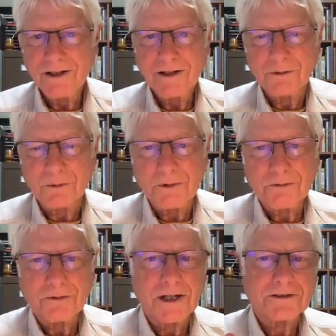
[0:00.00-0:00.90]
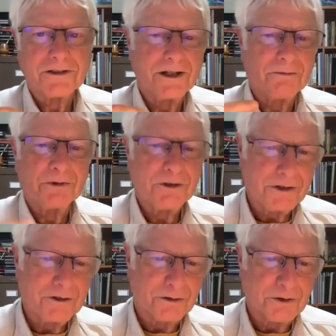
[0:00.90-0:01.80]
reflects everything
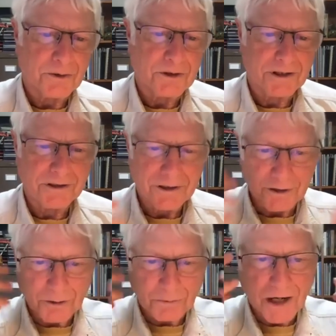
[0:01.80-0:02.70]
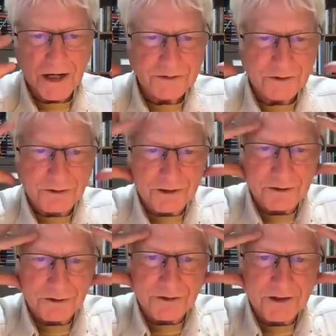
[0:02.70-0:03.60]
you're doing in your posture and in
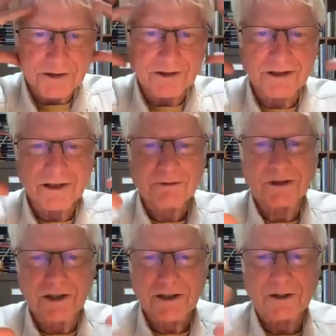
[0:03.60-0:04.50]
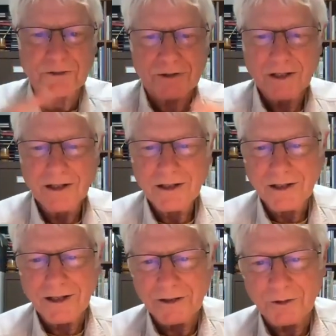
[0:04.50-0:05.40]
your thinking and everything else.
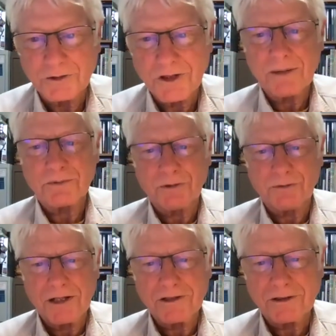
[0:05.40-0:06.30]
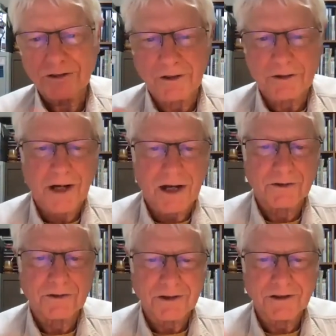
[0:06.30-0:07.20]
And those observations of the trout
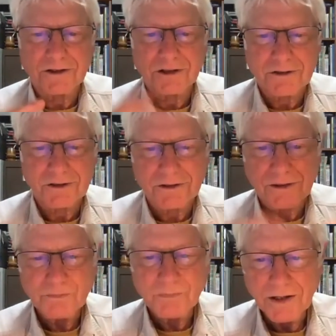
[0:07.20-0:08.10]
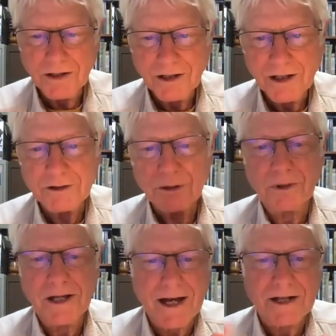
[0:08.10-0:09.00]
and the conditions and your
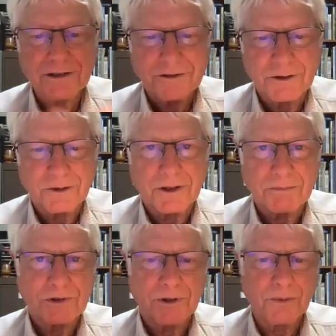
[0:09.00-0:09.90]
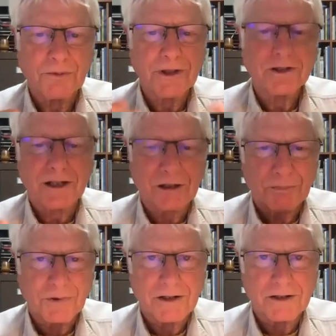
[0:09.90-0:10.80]
reactions to them. So think like a
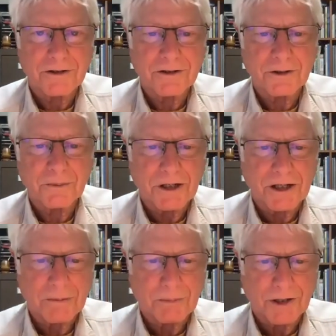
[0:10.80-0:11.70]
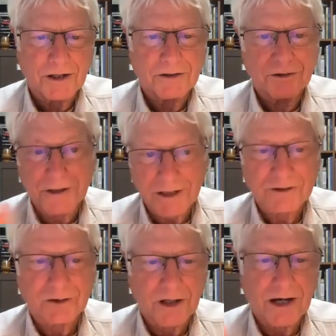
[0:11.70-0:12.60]
predator, you'll become a predator, you'll
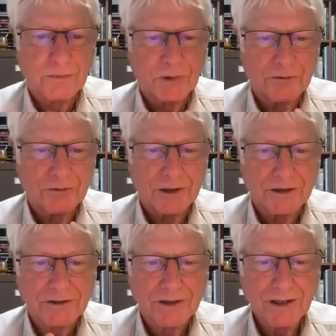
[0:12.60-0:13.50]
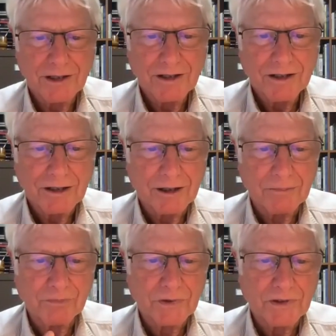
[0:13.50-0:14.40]
catch a lot more fish.
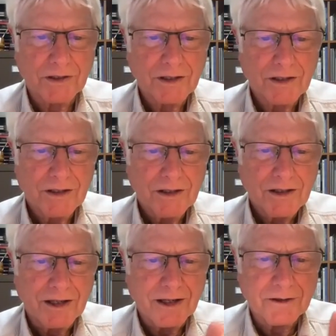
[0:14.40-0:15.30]
Um, and